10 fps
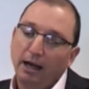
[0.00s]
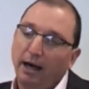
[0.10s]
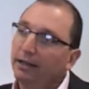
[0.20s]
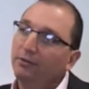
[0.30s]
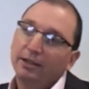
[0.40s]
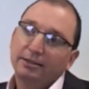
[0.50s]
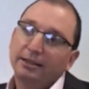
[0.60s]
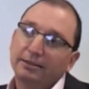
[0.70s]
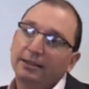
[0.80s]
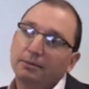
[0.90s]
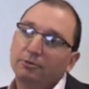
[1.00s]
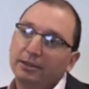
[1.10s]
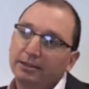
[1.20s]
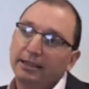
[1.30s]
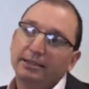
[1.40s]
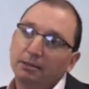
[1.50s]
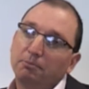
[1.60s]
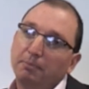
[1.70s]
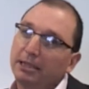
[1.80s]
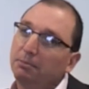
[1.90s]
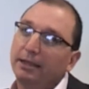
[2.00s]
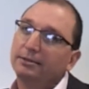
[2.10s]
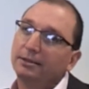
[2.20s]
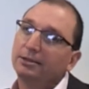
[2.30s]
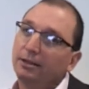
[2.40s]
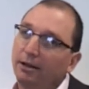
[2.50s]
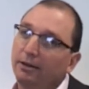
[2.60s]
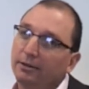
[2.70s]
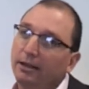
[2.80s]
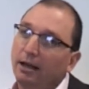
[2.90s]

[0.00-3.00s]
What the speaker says: I don't think Six Sigma is the best place to start.